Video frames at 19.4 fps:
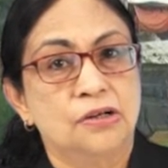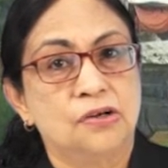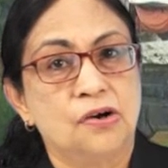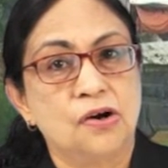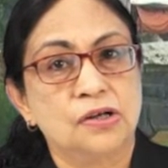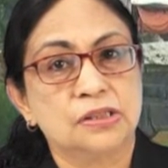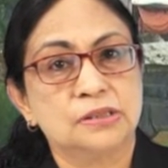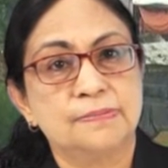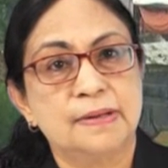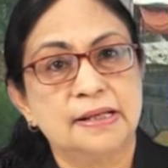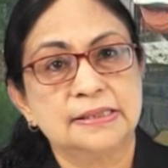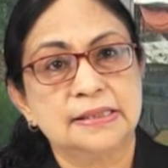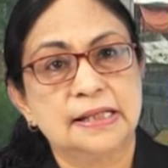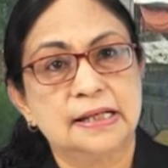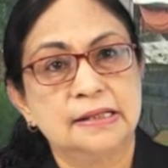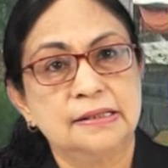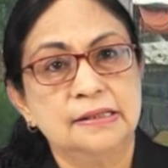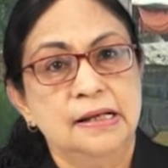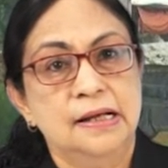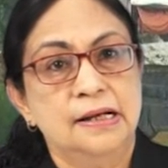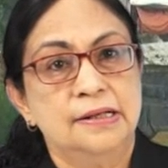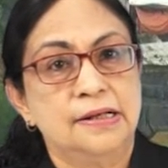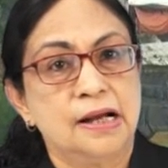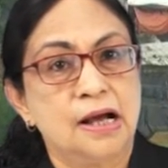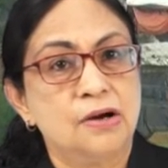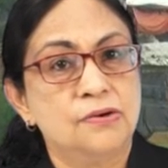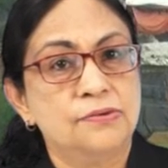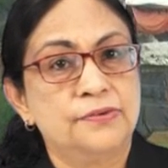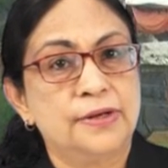Cox Bazar
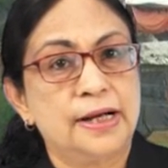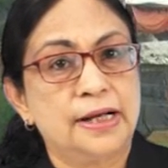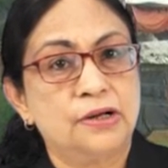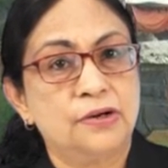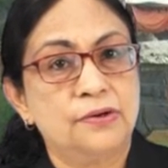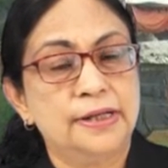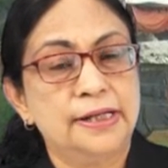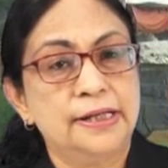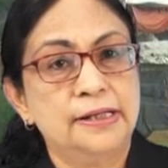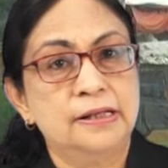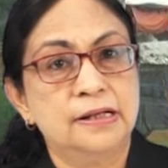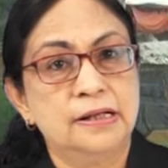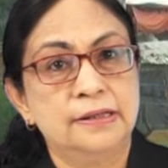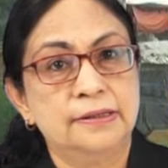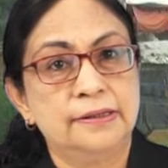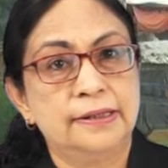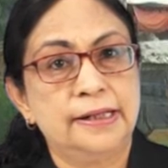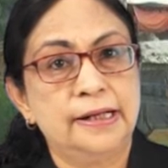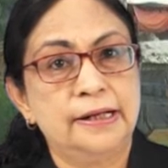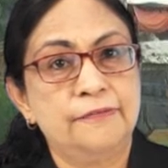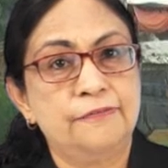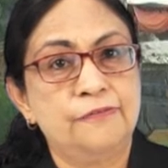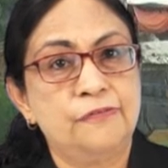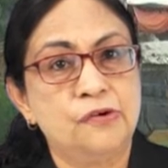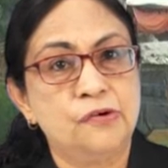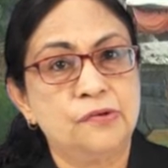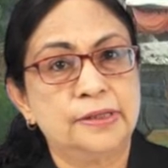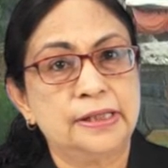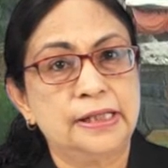town recorded
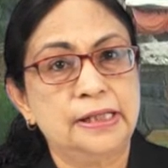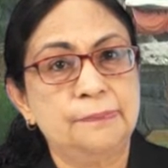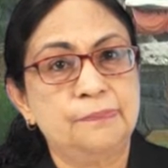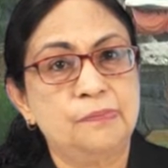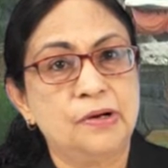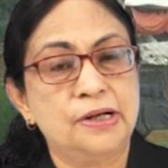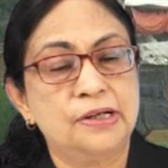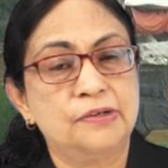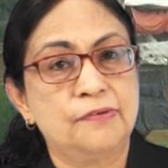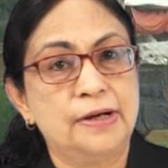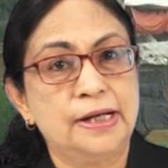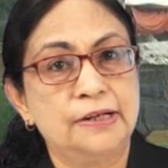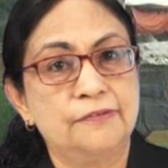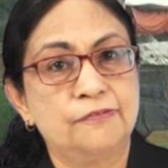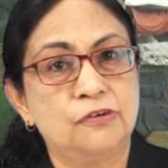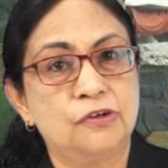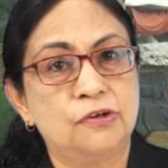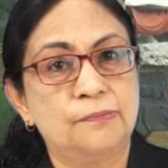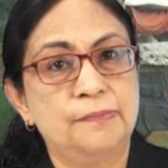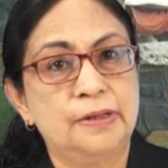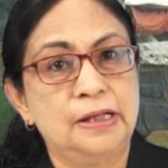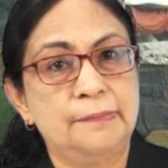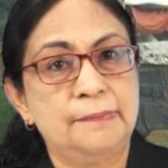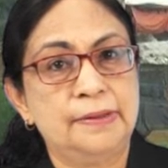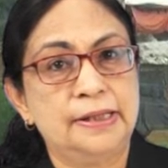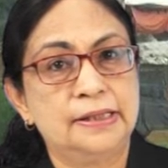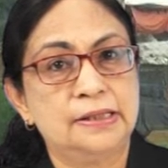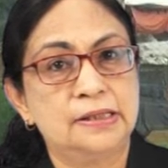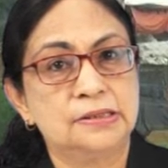114.24
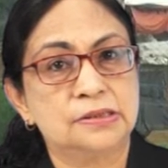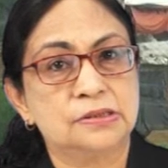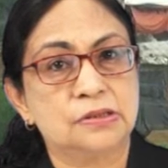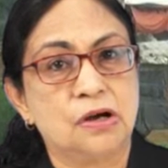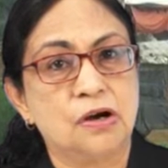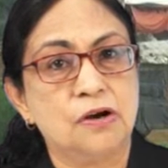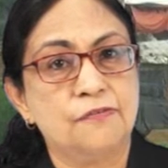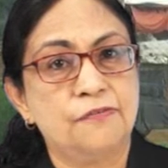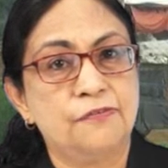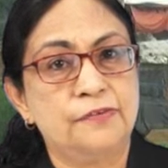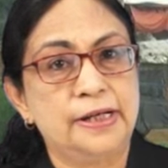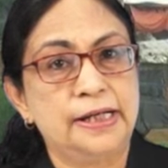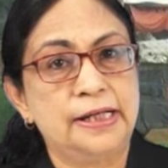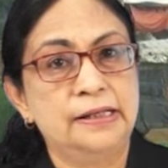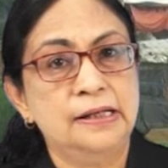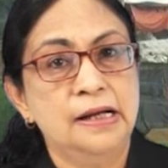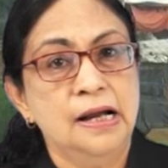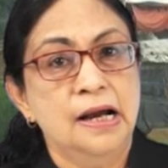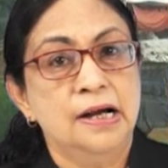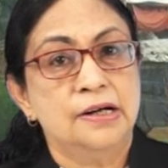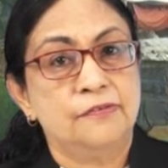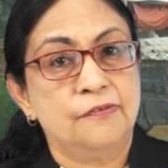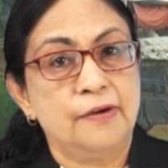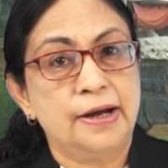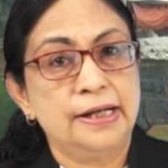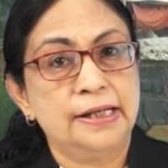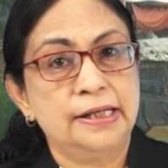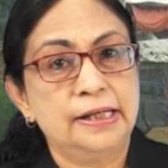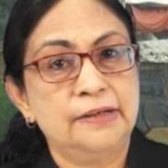millimeters of rain
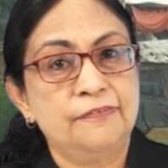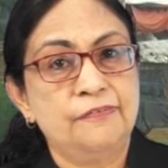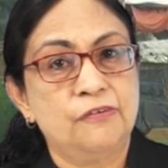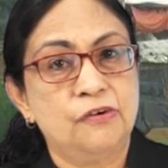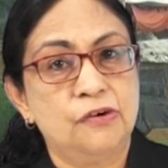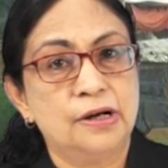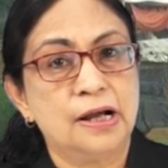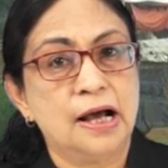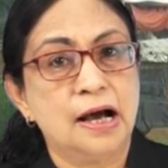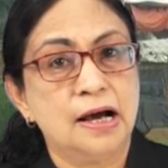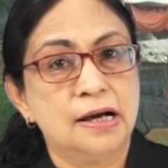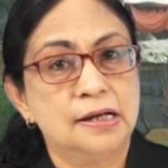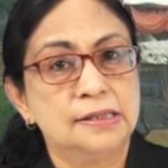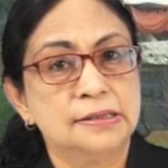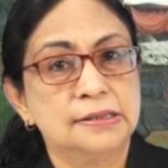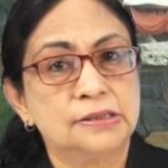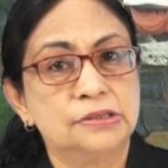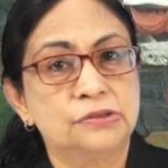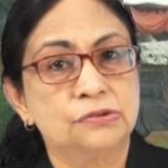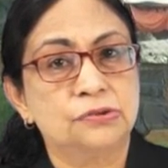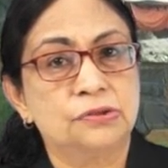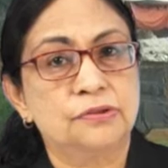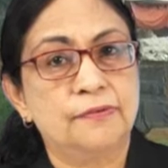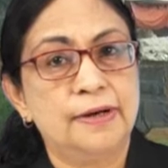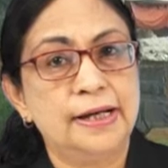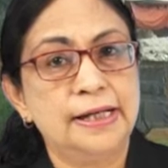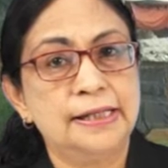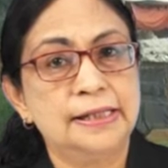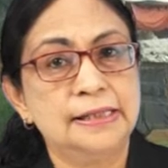24 hours to
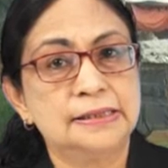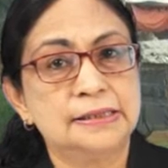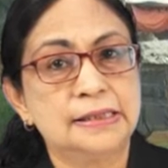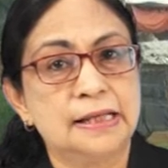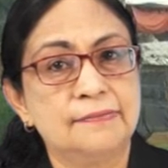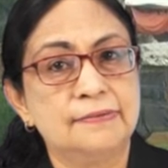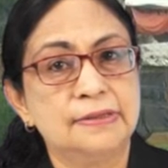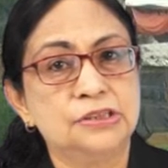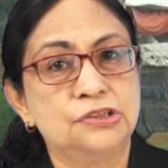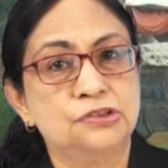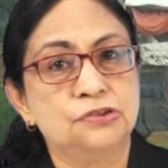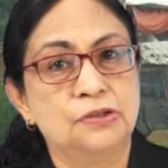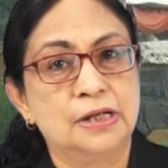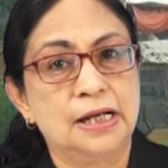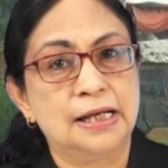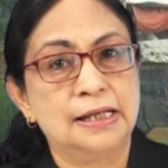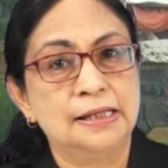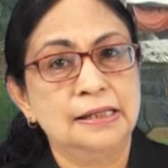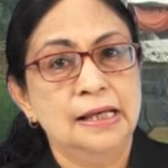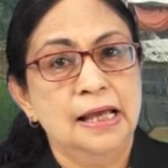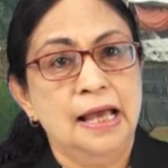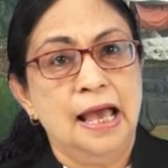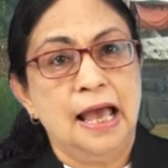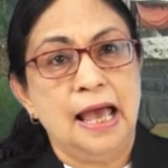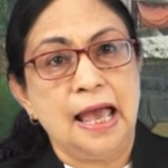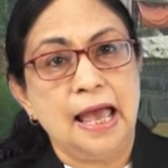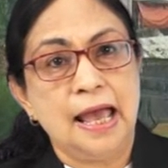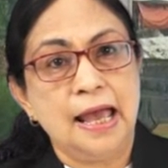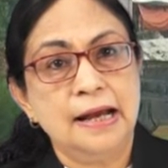27 July
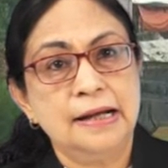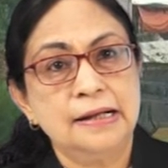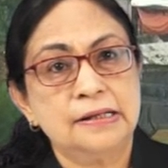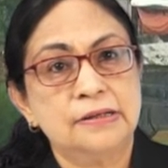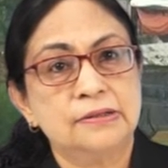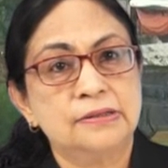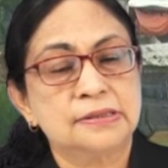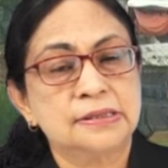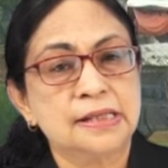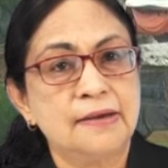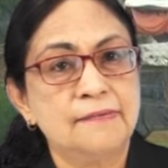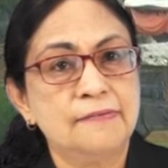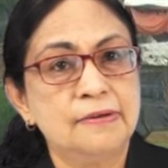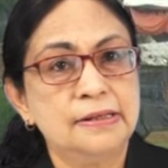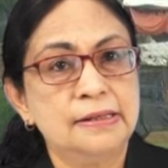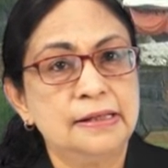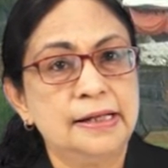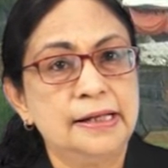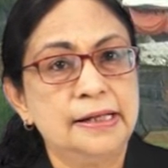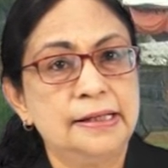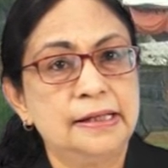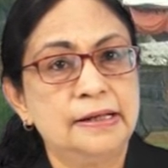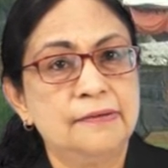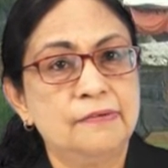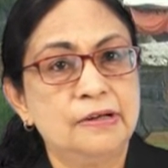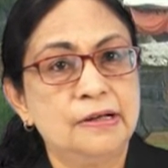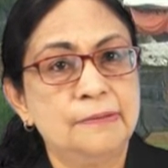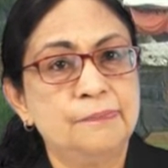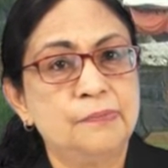and
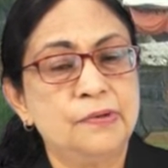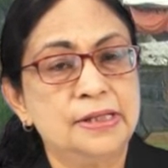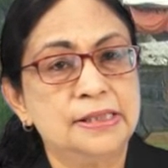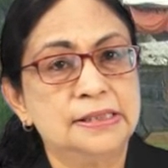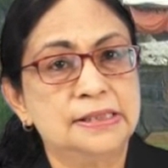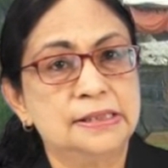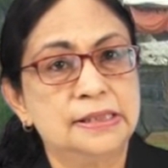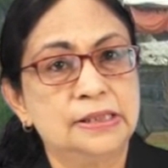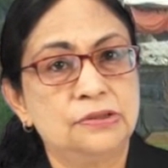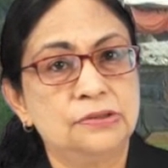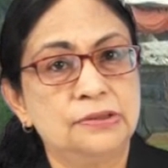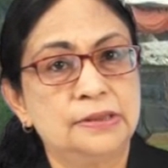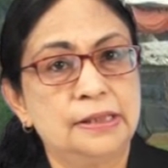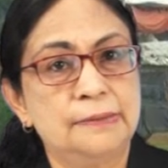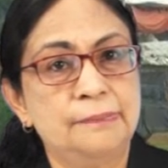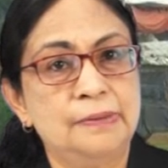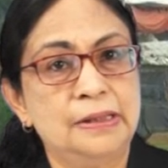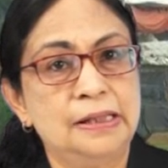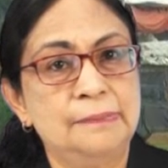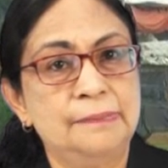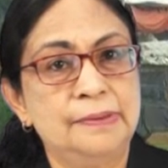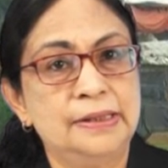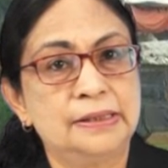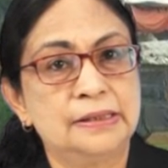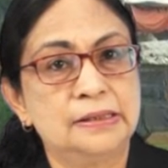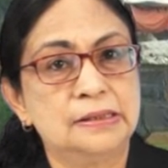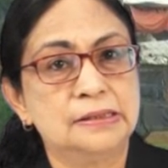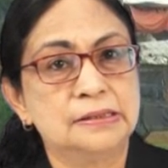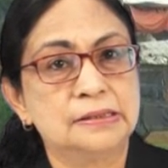781.03
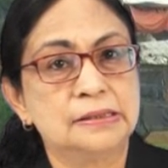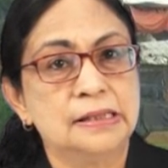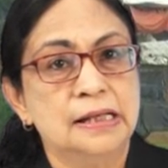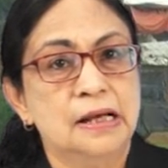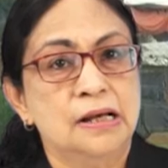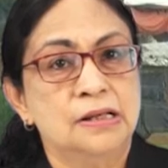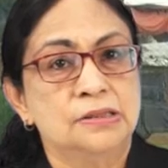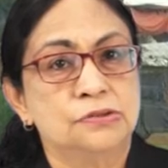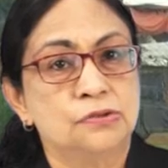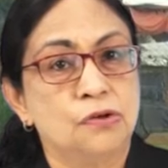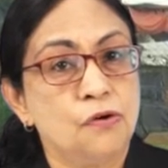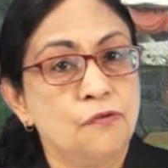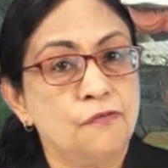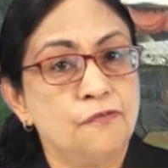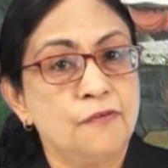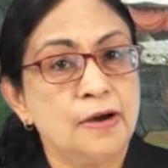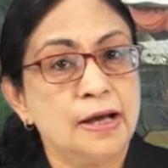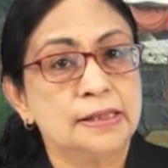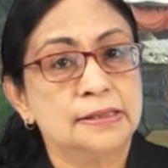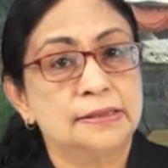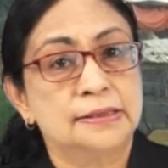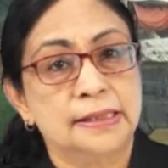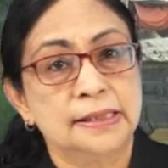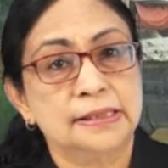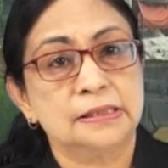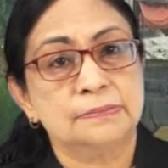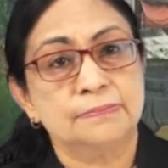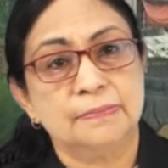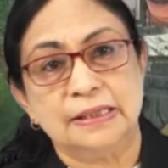millimeters so far
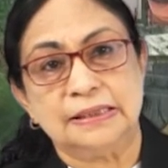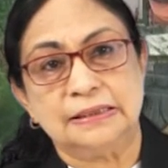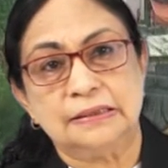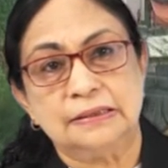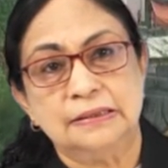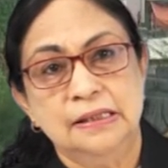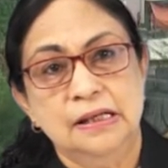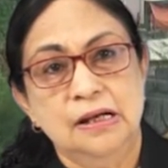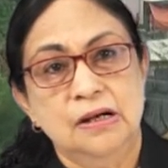this month.